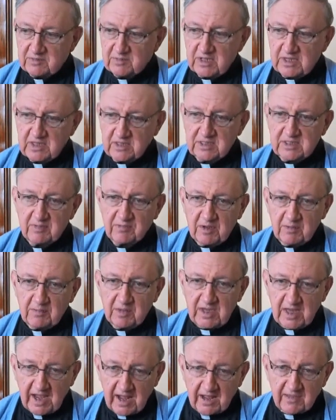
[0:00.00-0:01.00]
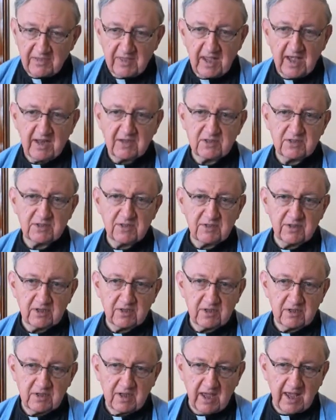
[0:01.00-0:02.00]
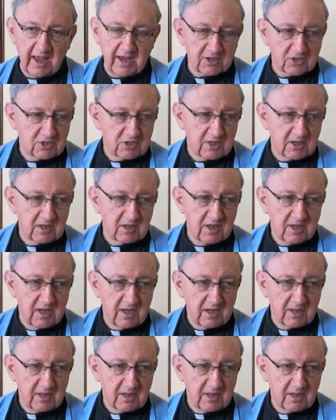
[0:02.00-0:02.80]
as being something beyond that, so that actually